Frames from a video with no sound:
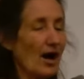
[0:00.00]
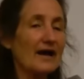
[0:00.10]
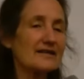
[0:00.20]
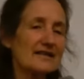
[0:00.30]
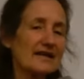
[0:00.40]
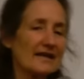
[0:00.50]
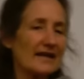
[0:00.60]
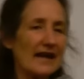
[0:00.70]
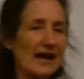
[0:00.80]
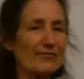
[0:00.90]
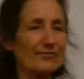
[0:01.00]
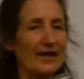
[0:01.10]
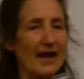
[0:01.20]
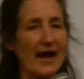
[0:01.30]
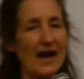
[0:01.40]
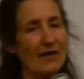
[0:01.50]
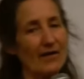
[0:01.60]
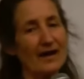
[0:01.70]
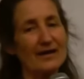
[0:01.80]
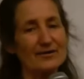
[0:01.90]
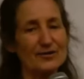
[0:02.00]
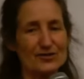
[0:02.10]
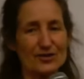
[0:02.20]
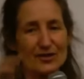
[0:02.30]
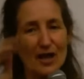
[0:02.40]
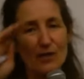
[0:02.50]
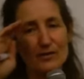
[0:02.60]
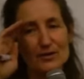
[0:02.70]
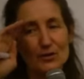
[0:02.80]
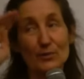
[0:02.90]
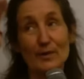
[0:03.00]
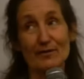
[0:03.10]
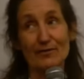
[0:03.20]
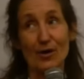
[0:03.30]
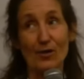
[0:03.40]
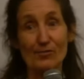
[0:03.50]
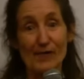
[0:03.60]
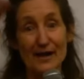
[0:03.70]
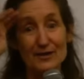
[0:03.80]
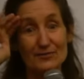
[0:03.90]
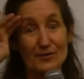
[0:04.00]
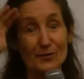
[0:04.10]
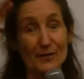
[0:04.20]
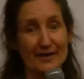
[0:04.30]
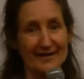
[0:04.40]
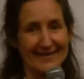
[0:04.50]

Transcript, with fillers: ideally every hour you should go and do a bit of long range viewing.